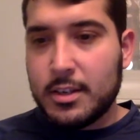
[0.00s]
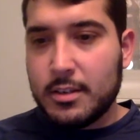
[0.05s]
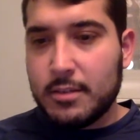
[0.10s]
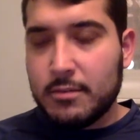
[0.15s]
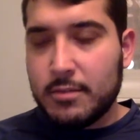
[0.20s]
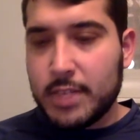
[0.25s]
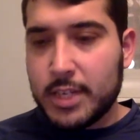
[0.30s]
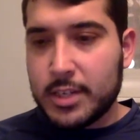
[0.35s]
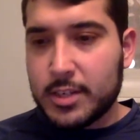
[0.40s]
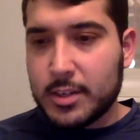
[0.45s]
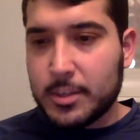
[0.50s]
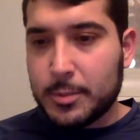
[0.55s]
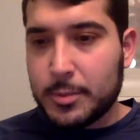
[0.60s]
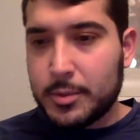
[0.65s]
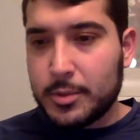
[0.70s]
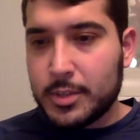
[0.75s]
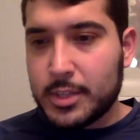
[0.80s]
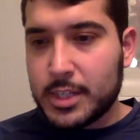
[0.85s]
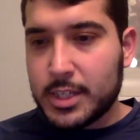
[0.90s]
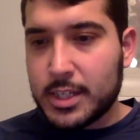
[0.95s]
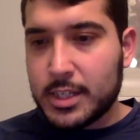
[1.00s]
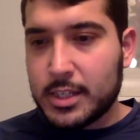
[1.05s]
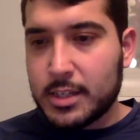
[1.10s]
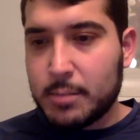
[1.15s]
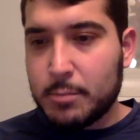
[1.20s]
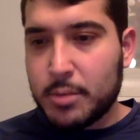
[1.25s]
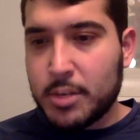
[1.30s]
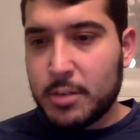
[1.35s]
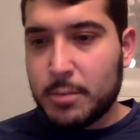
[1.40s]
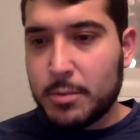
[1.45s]
Flying Tarpoon says, a
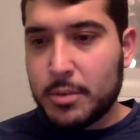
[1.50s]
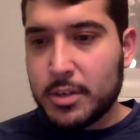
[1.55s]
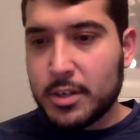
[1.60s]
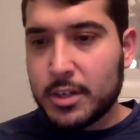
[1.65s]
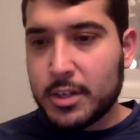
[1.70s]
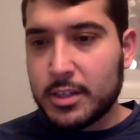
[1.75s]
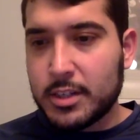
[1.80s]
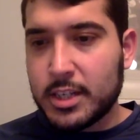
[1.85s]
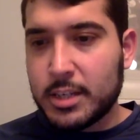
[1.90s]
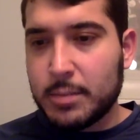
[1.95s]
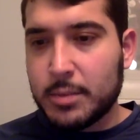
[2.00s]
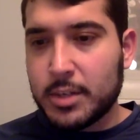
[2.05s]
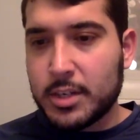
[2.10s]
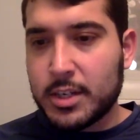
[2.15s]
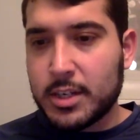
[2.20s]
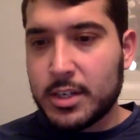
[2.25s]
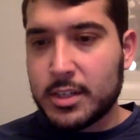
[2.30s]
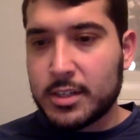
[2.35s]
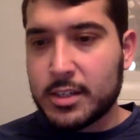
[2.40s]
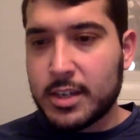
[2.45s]
ballpark labor cost